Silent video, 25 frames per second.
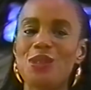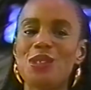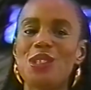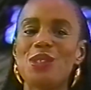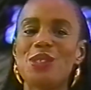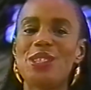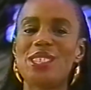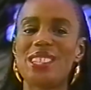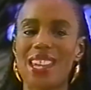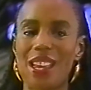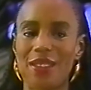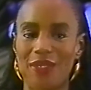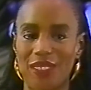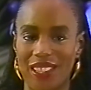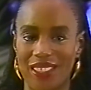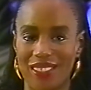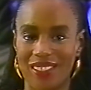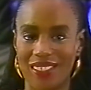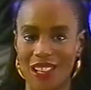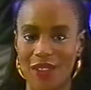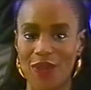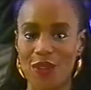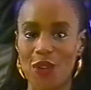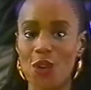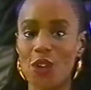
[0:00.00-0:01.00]

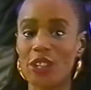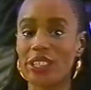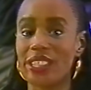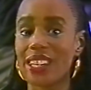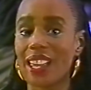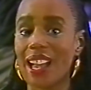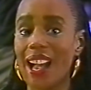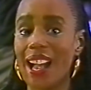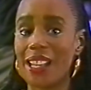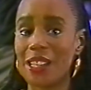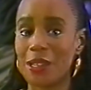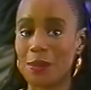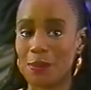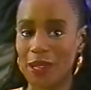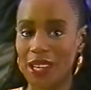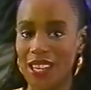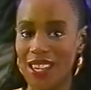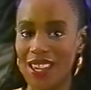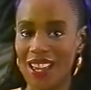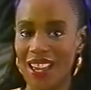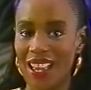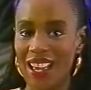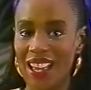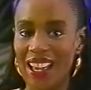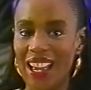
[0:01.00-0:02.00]
227, of course
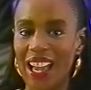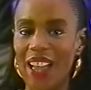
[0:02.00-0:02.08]
Cosby,